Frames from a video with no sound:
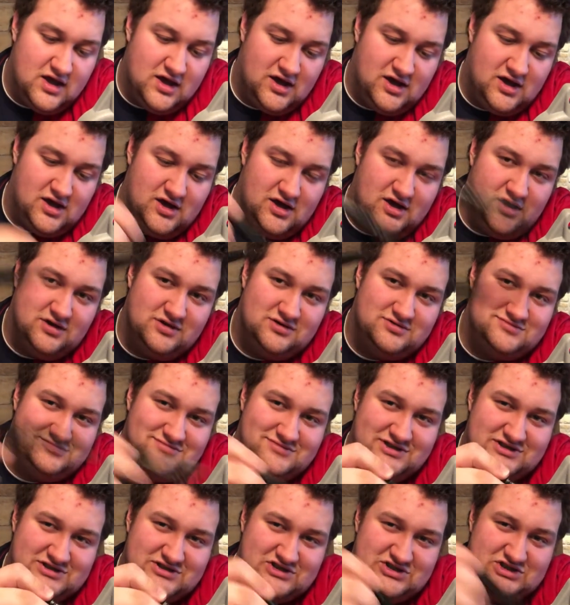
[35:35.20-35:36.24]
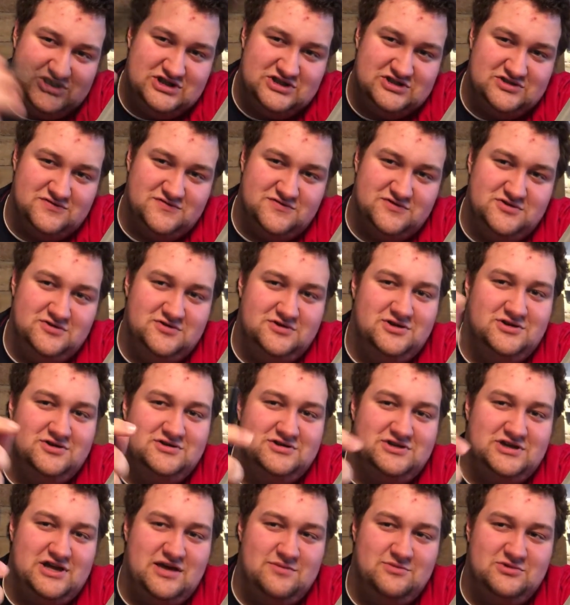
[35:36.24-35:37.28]
Uh, as a teaser for you,
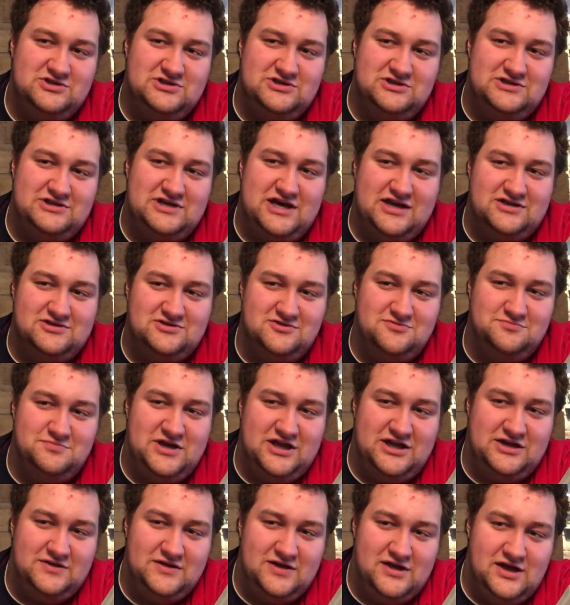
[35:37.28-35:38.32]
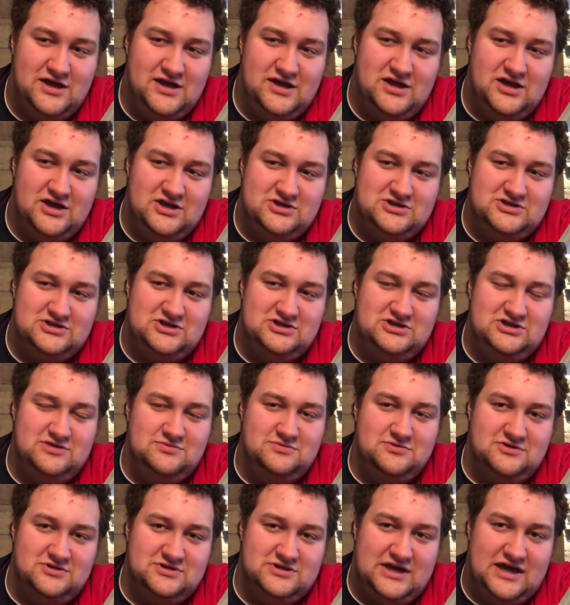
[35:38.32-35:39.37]
here's an Emerson tactical pen. Just a
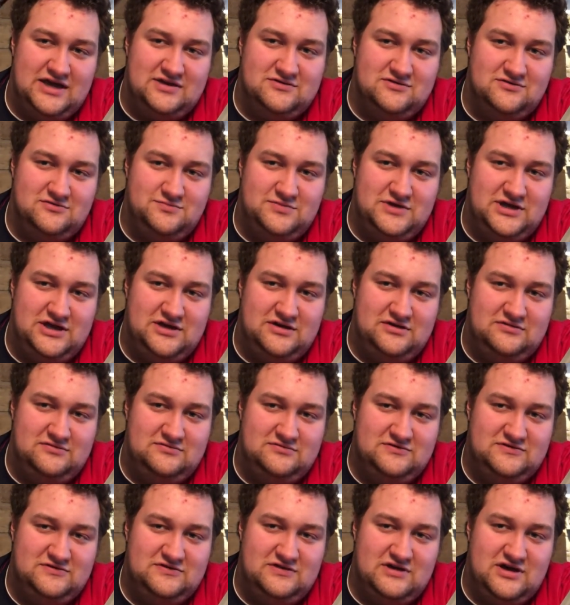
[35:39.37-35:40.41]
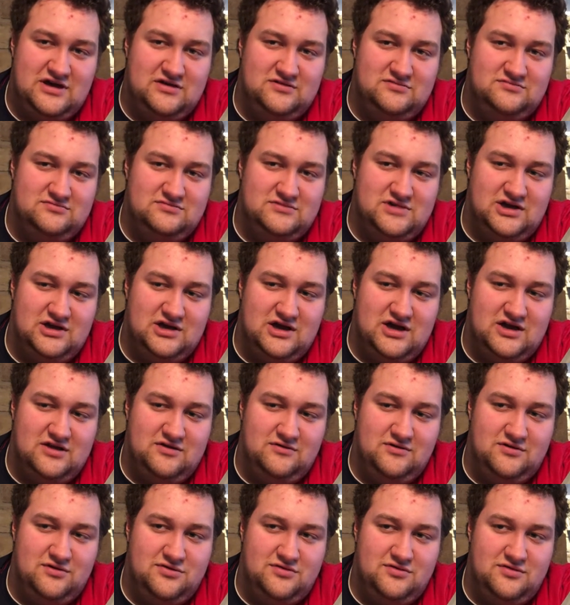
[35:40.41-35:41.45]
cheap little tactical pen. It's not. I got it
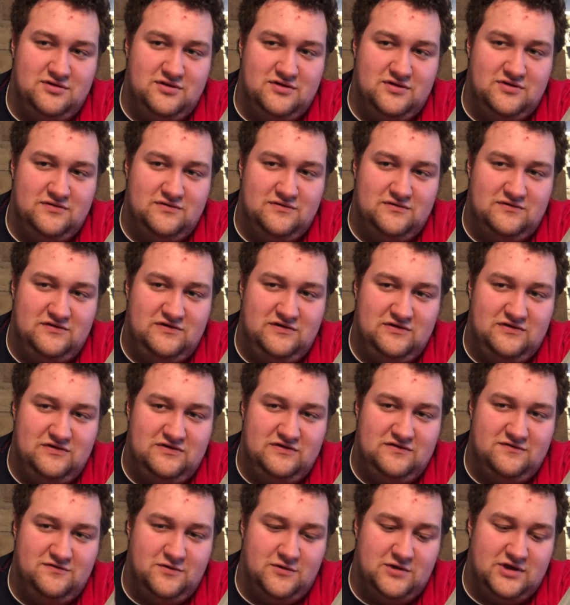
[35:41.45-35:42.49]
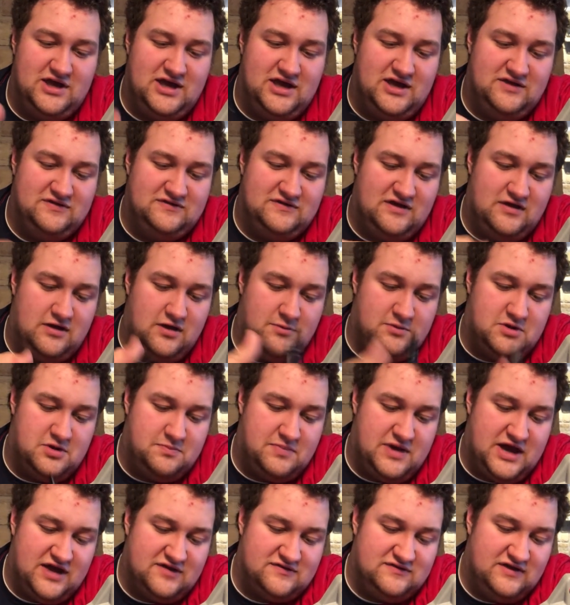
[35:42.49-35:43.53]
with the CQC 4K because they came in a
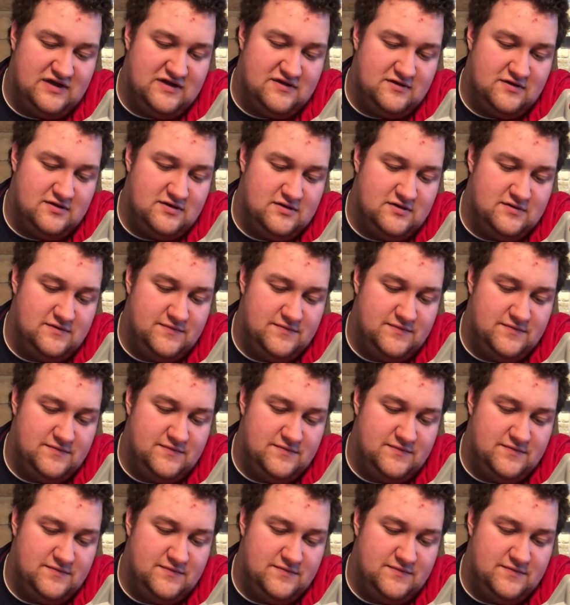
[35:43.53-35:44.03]
pack together.